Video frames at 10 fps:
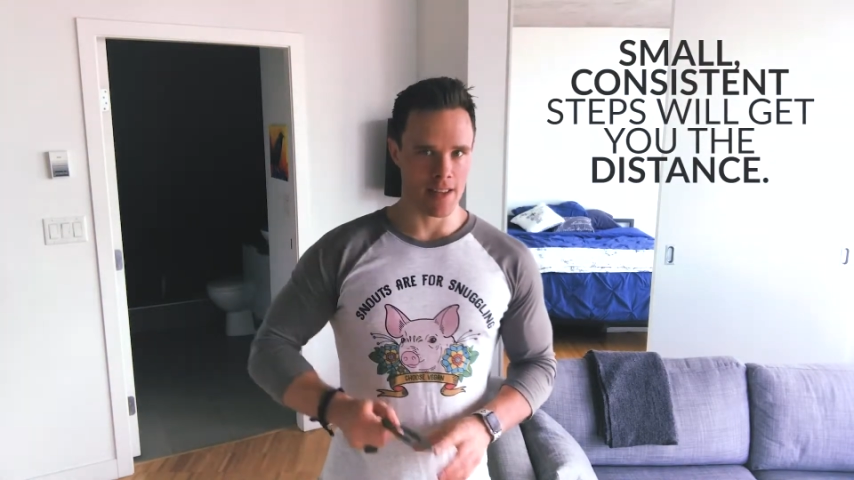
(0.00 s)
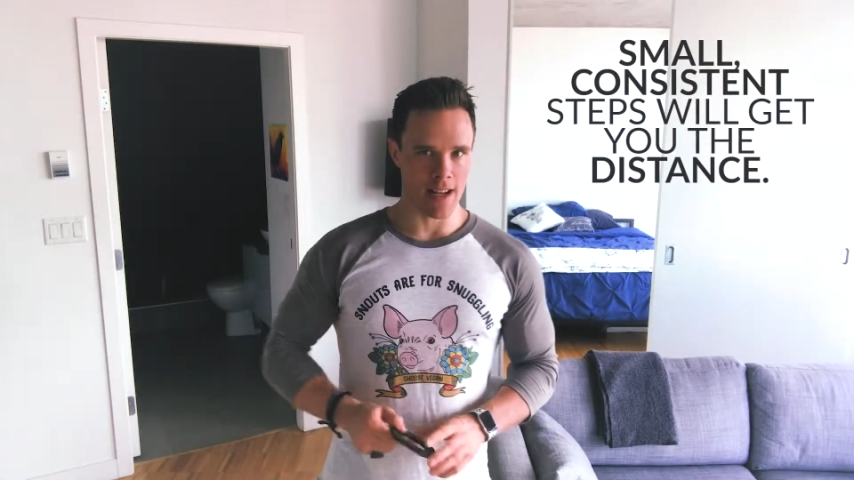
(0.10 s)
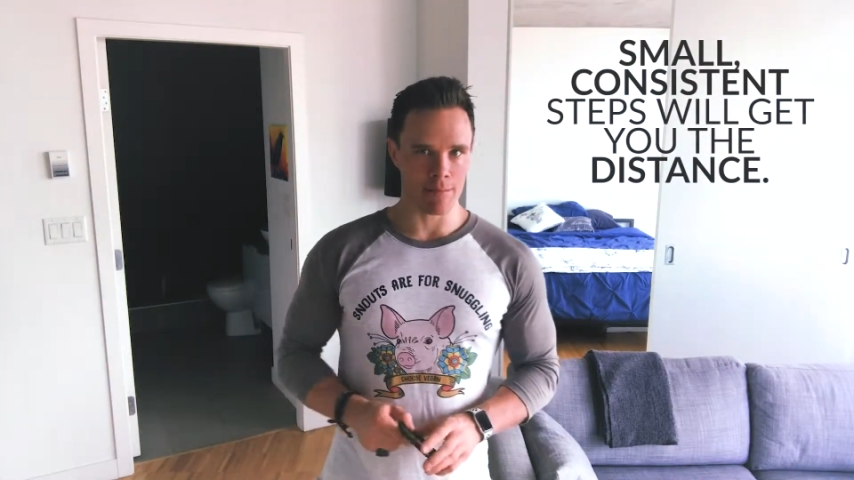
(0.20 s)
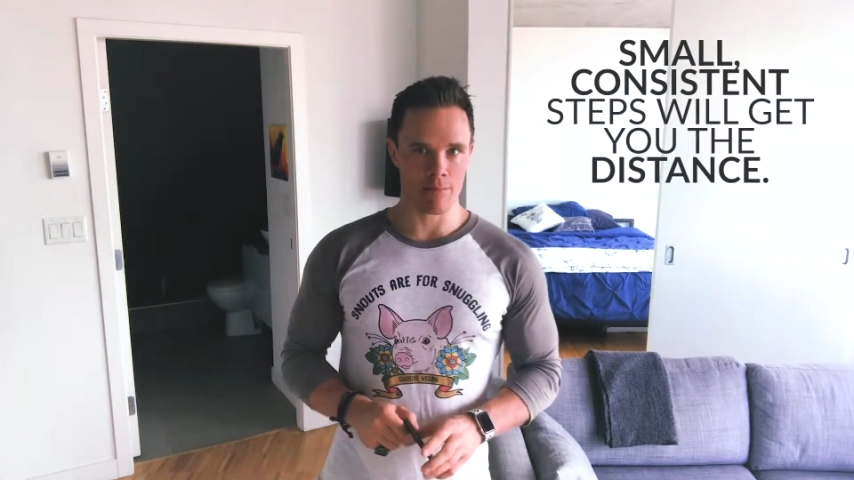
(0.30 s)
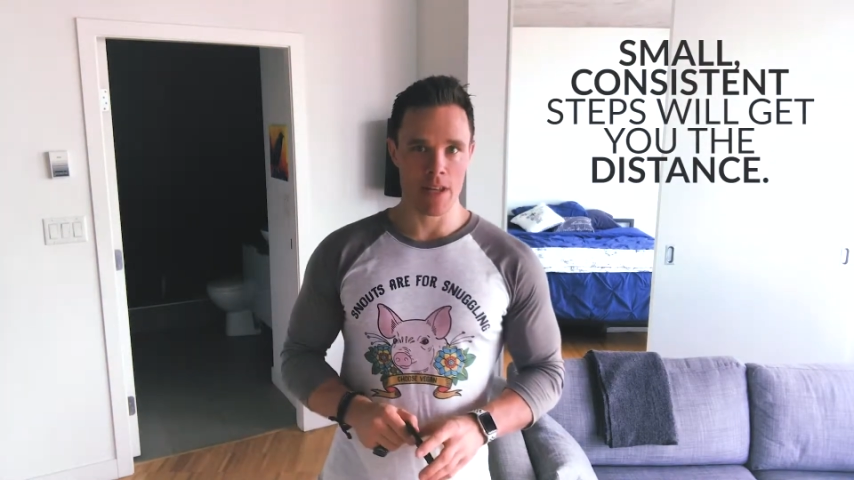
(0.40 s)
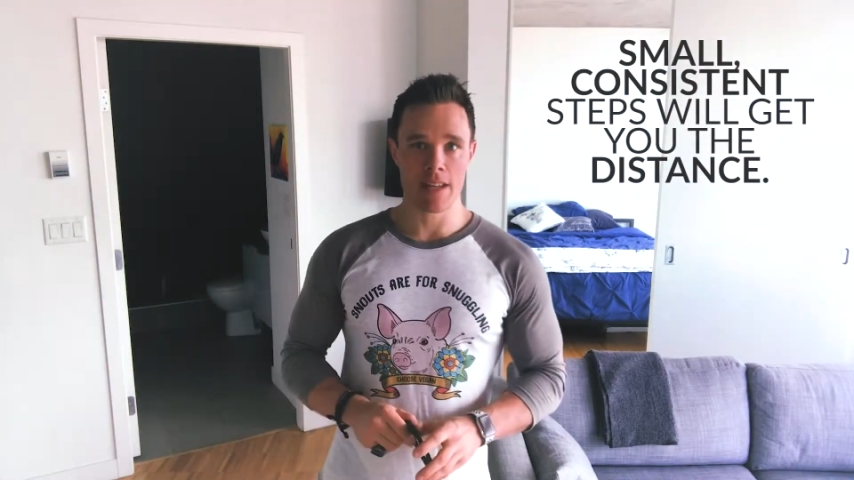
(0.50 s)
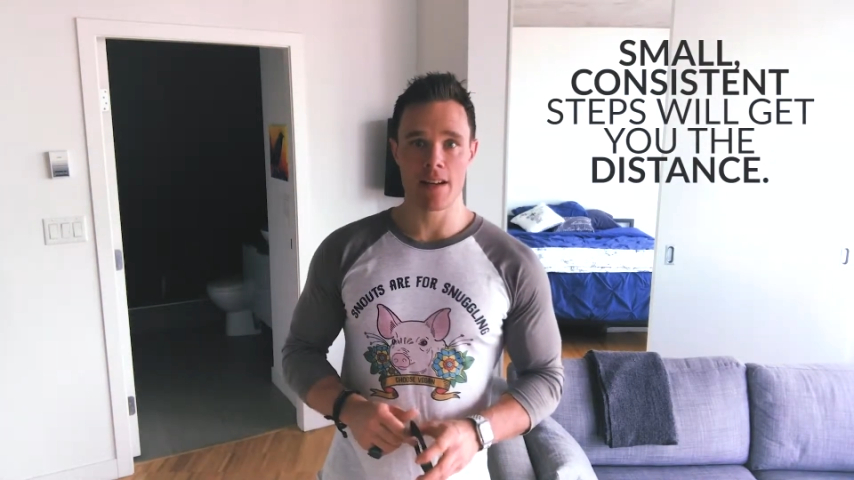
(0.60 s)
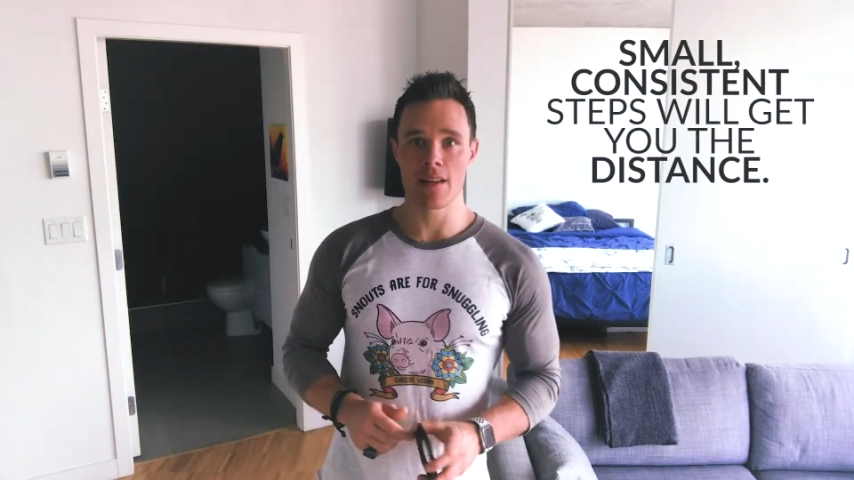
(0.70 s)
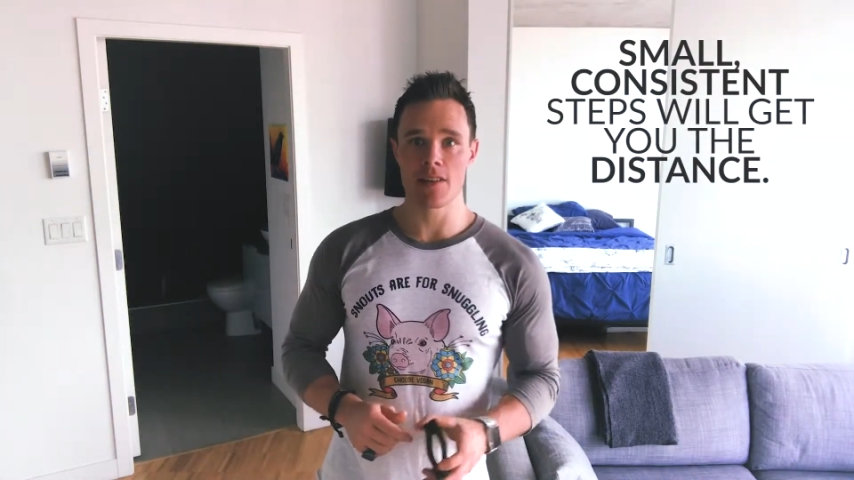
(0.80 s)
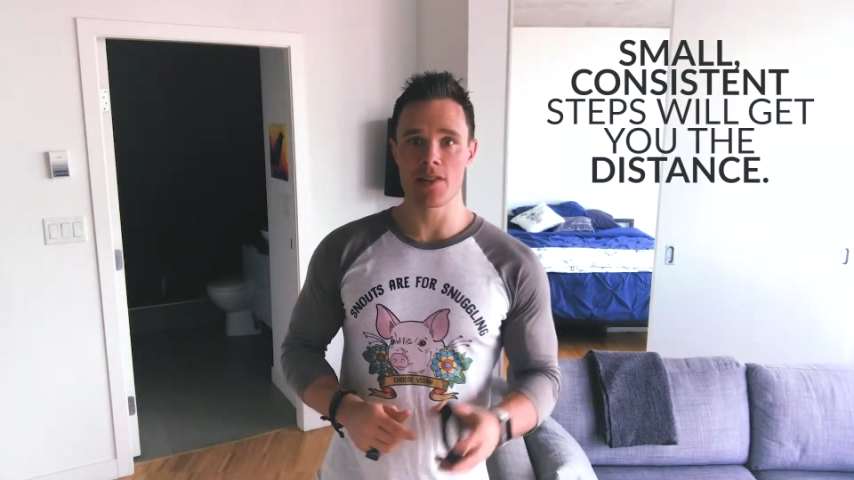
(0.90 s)
that,
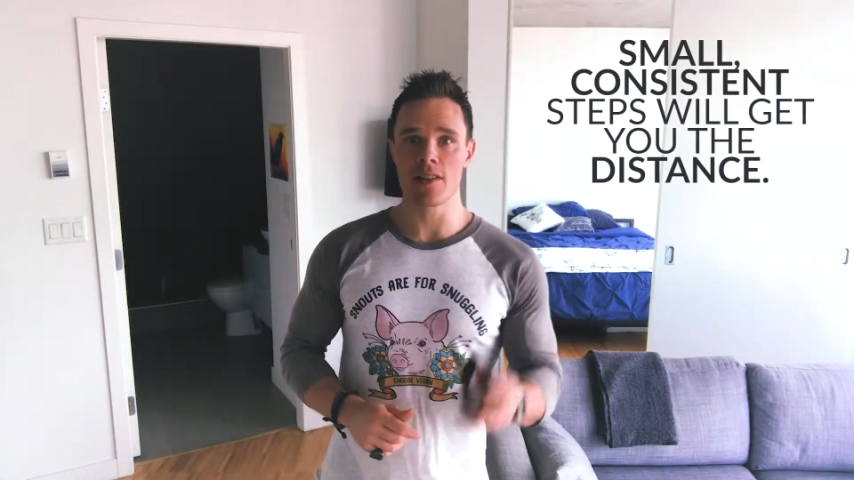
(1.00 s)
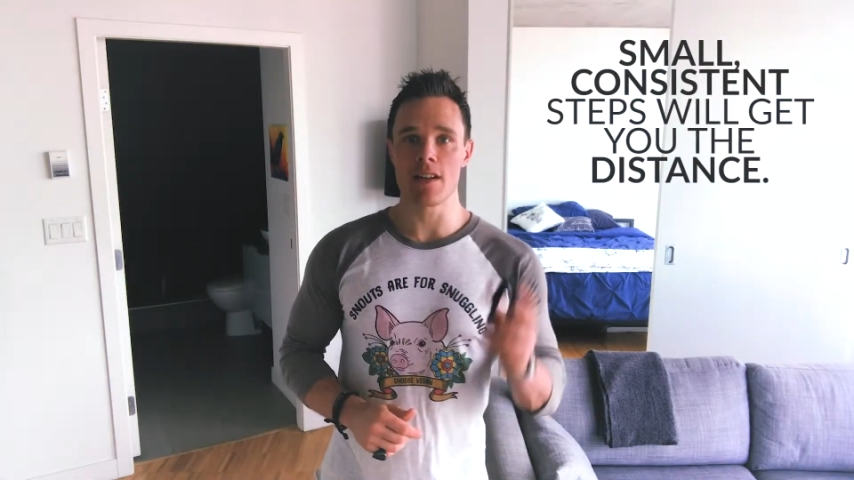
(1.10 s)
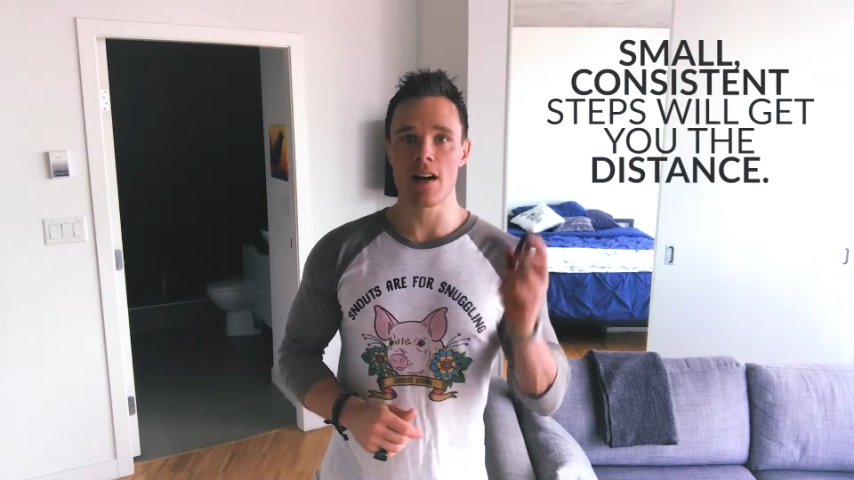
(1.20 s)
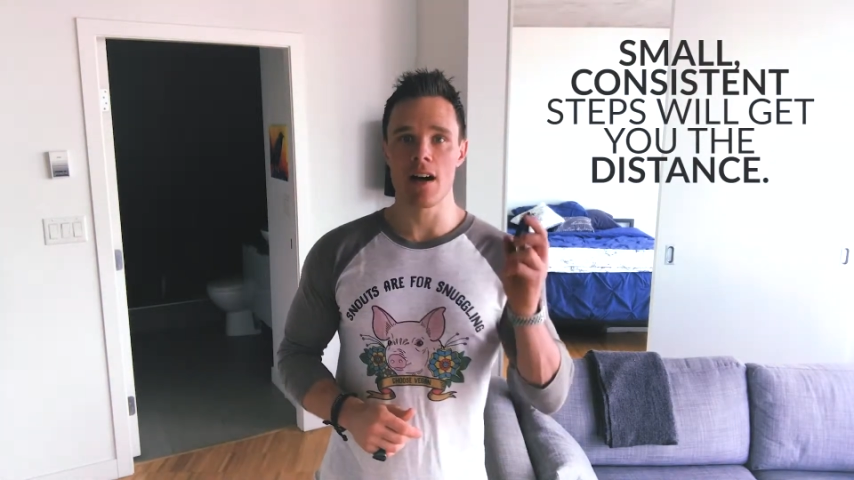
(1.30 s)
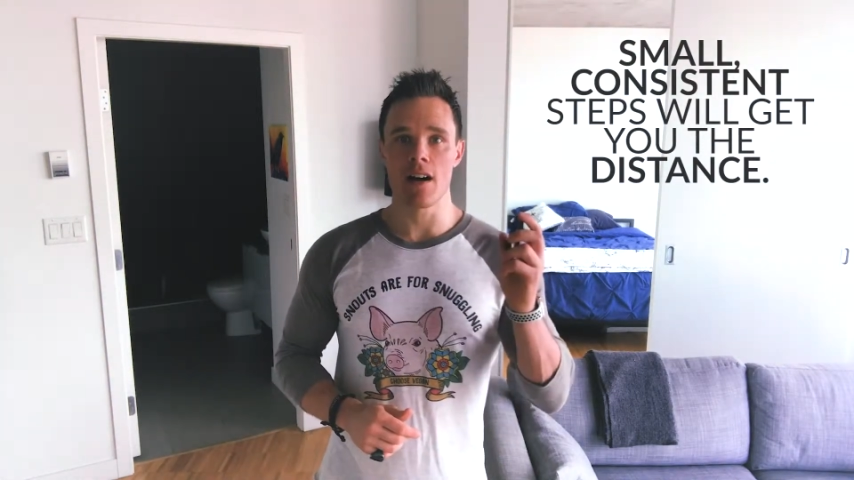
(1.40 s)
because